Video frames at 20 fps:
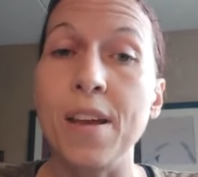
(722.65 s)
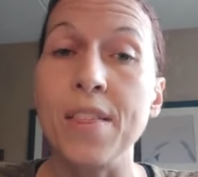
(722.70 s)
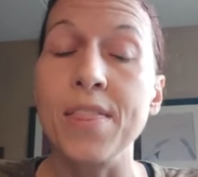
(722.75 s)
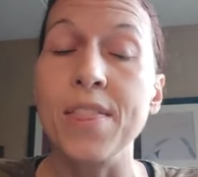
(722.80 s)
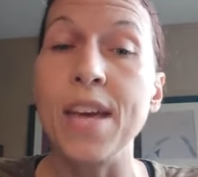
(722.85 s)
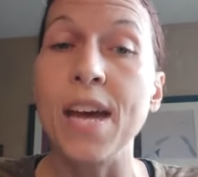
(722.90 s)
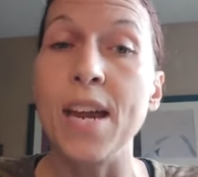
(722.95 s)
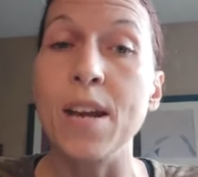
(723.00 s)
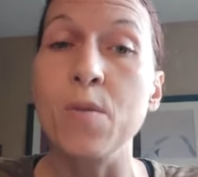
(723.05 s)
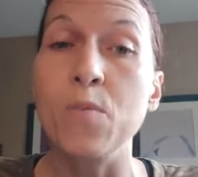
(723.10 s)

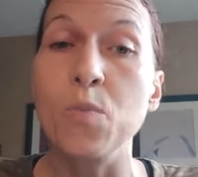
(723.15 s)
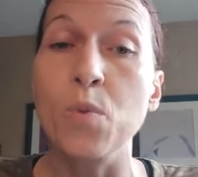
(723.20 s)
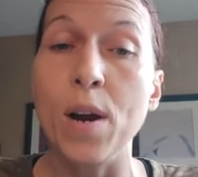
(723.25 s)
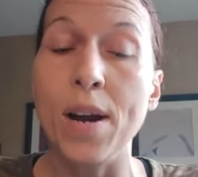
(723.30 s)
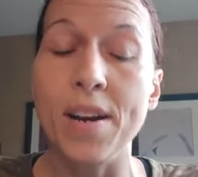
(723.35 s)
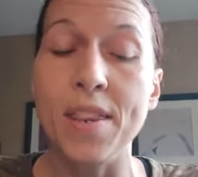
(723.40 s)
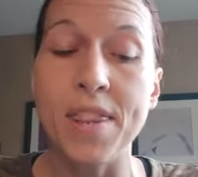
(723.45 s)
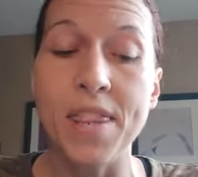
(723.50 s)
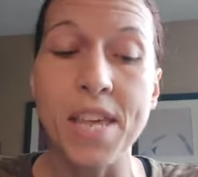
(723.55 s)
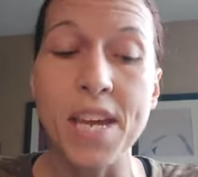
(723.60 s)
And then
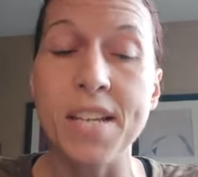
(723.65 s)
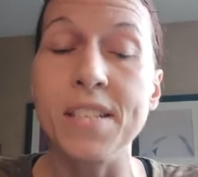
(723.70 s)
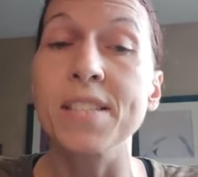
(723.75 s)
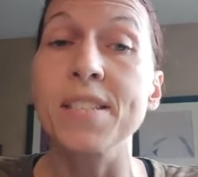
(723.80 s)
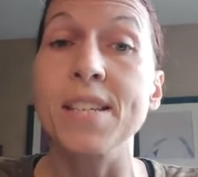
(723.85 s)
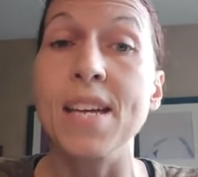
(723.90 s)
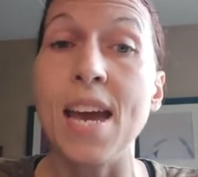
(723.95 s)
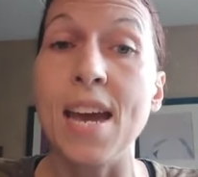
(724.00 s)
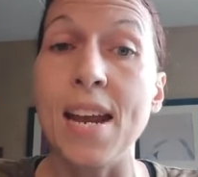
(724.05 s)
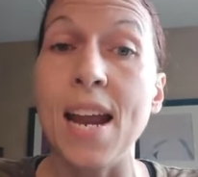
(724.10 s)
when
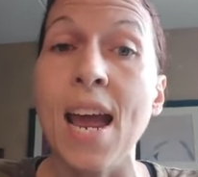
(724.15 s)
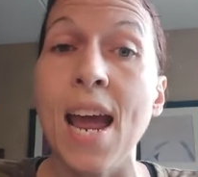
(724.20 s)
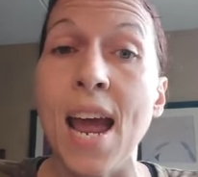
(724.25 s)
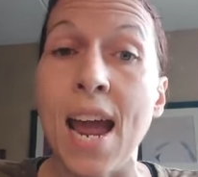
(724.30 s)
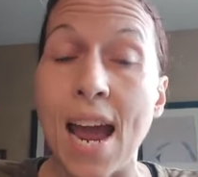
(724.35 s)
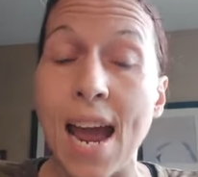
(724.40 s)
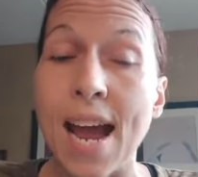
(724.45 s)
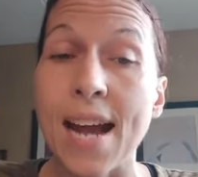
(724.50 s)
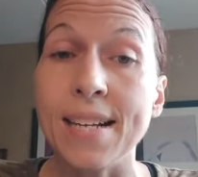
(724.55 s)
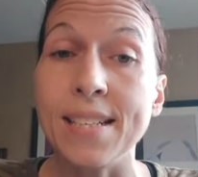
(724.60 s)
things get
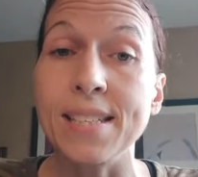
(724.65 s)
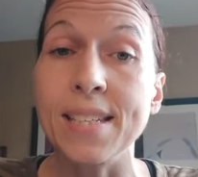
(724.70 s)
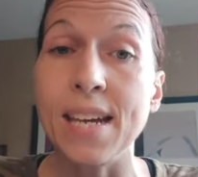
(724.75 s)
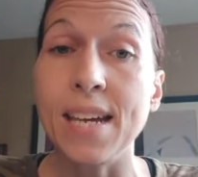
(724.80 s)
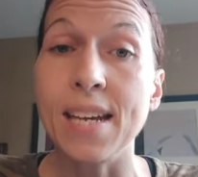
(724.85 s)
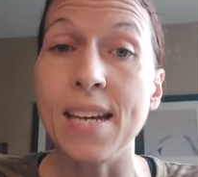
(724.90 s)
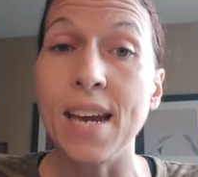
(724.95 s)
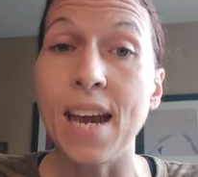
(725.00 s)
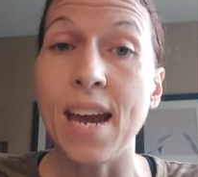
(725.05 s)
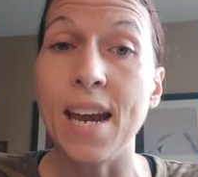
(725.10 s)

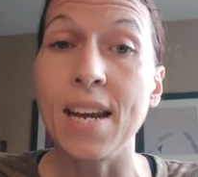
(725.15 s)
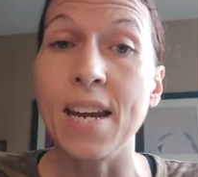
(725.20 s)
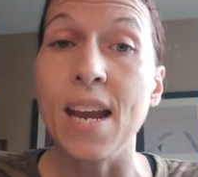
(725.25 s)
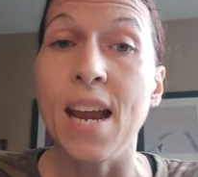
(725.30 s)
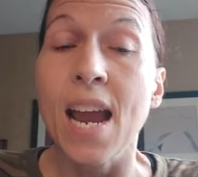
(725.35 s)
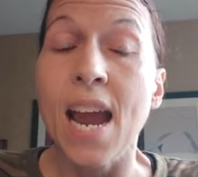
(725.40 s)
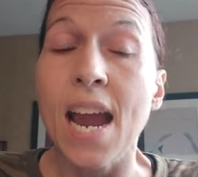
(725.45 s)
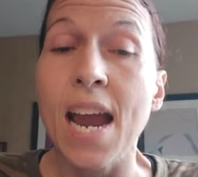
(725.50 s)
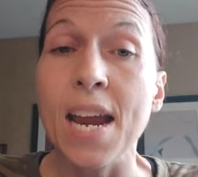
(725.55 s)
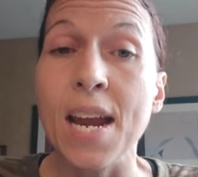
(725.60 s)
hectic and,
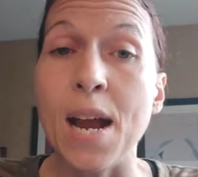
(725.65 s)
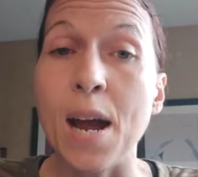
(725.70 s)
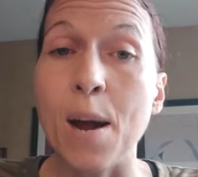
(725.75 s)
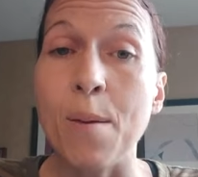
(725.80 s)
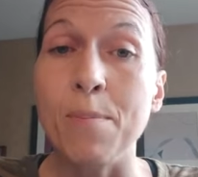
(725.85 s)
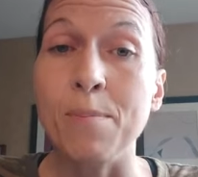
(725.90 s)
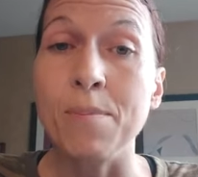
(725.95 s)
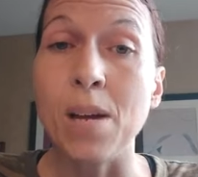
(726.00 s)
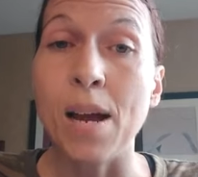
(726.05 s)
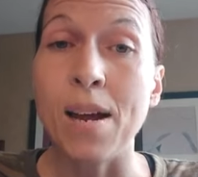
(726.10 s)
and
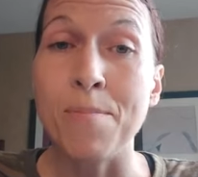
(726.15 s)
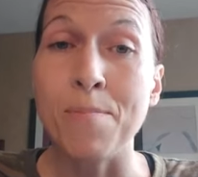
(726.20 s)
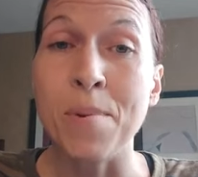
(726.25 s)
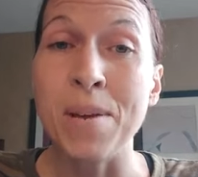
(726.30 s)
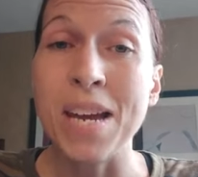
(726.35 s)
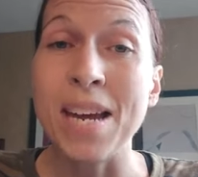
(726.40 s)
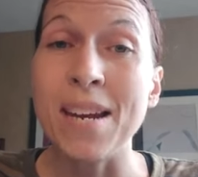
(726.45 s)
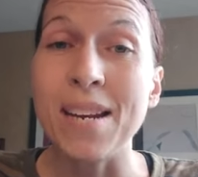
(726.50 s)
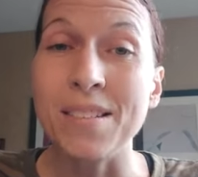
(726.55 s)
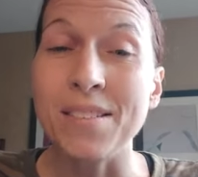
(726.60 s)
I'm, I'm
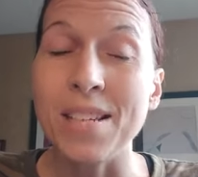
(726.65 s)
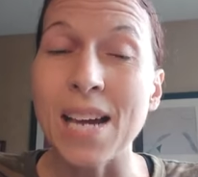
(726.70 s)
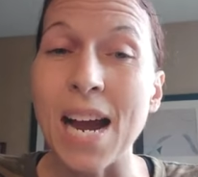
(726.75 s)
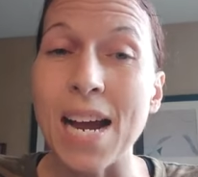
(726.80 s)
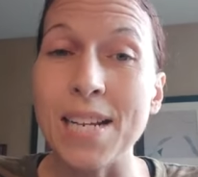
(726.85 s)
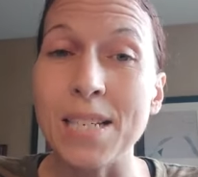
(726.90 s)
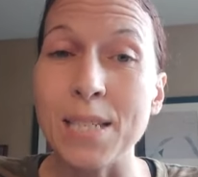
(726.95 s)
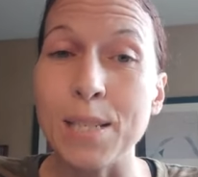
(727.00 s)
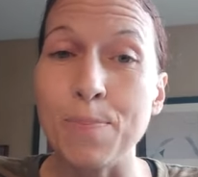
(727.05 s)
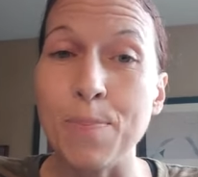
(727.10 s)
in a
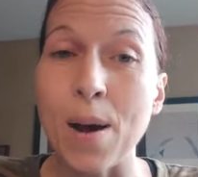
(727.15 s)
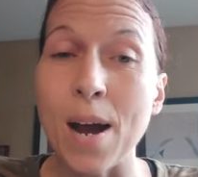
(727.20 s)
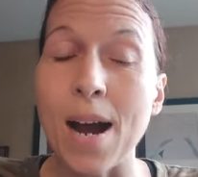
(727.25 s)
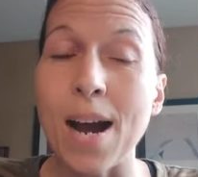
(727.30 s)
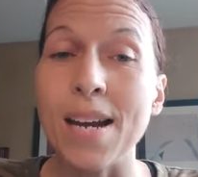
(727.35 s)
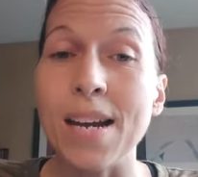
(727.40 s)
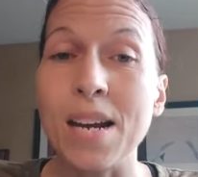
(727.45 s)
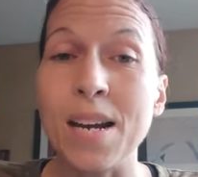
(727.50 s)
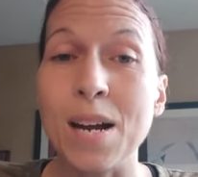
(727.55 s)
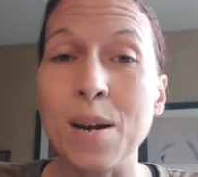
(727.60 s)
tight
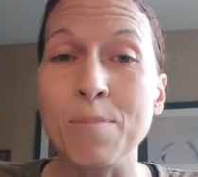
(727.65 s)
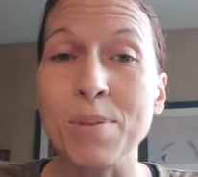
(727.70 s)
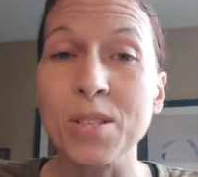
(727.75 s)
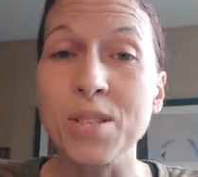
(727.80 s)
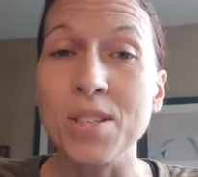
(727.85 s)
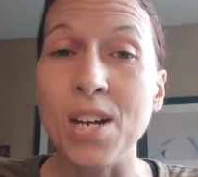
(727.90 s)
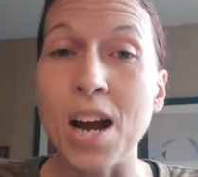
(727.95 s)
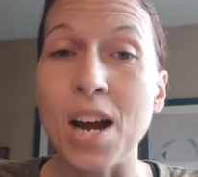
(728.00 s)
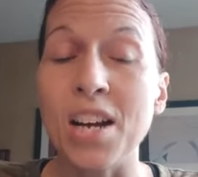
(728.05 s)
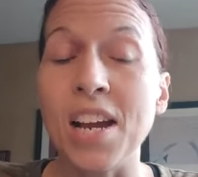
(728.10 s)
spot and I'm
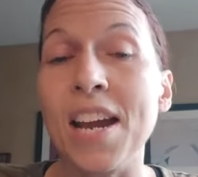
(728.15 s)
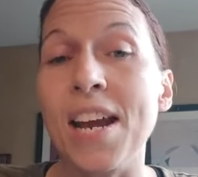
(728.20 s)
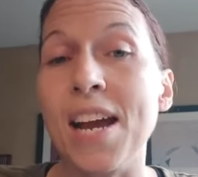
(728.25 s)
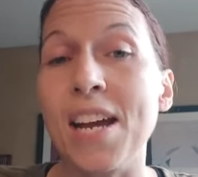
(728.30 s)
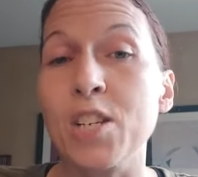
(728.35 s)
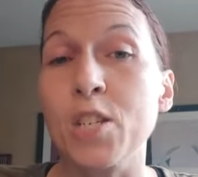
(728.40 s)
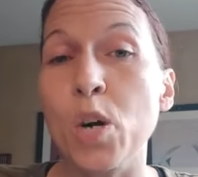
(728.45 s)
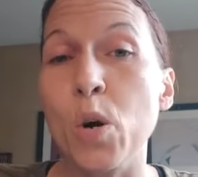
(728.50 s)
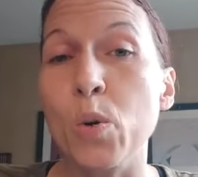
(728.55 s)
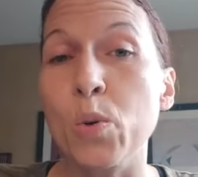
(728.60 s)
stuck and
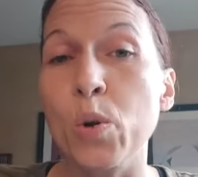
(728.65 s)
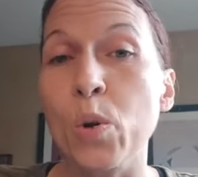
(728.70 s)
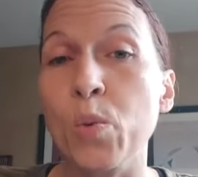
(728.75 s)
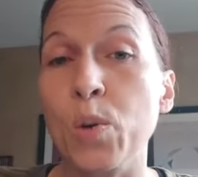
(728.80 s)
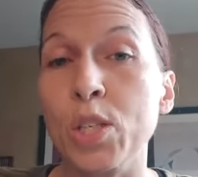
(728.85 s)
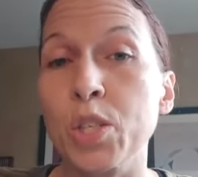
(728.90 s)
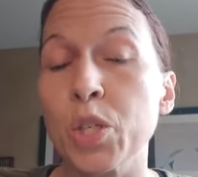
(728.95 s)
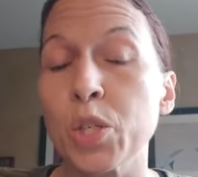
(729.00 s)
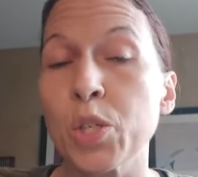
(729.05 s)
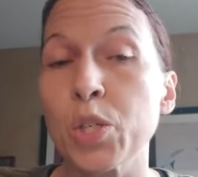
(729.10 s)
I don't know
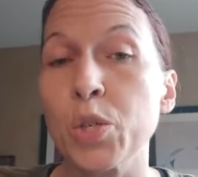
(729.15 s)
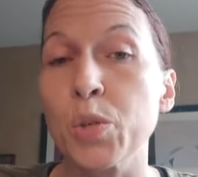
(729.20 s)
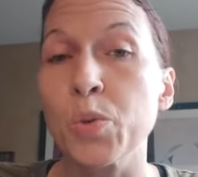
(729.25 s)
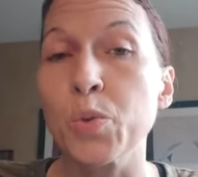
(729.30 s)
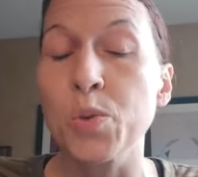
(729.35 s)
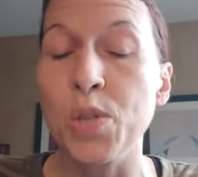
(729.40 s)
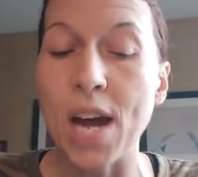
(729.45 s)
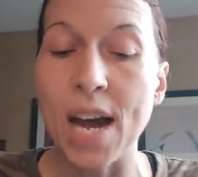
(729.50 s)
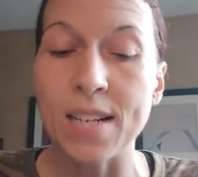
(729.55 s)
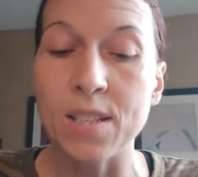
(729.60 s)
what to
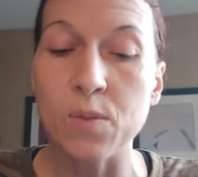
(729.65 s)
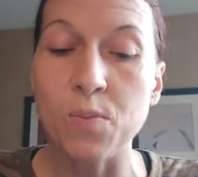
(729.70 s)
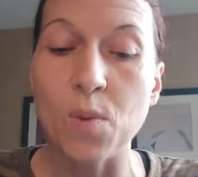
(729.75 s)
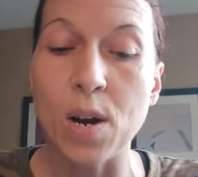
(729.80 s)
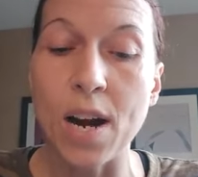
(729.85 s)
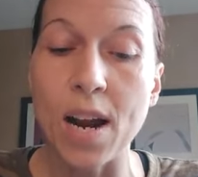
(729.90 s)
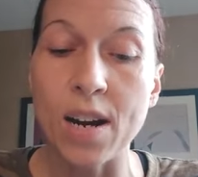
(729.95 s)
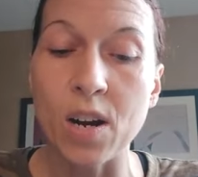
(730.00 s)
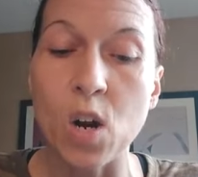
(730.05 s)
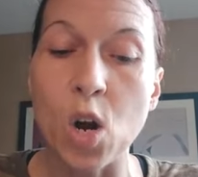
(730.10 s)
do, that's
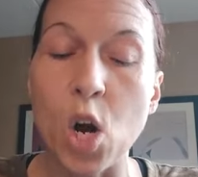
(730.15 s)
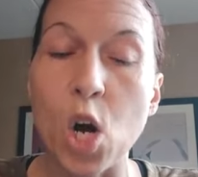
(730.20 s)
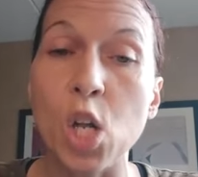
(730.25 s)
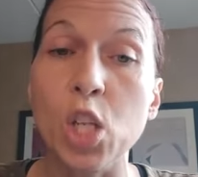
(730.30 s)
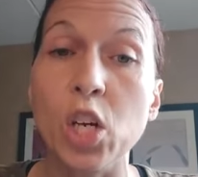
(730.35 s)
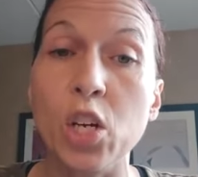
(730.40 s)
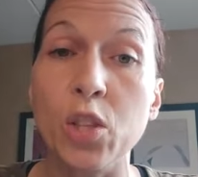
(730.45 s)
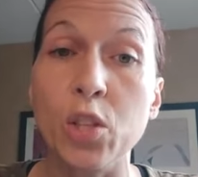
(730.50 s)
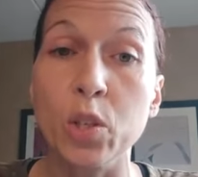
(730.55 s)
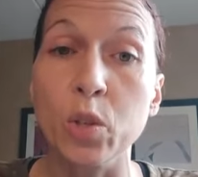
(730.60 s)
when I
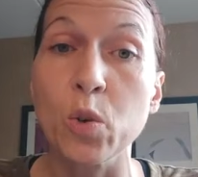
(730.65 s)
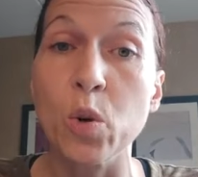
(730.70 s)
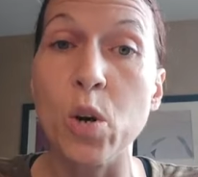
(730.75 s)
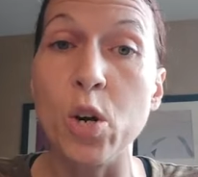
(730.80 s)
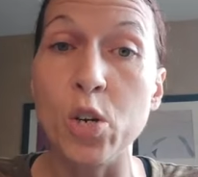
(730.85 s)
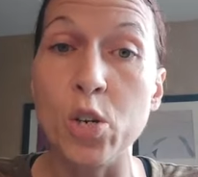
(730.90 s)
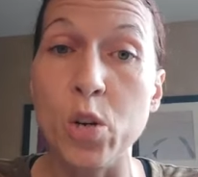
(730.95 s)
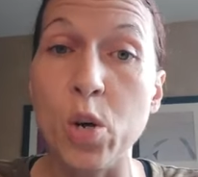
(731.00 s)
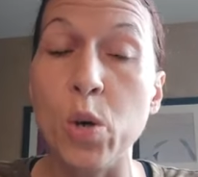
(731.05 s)
call on the Lord.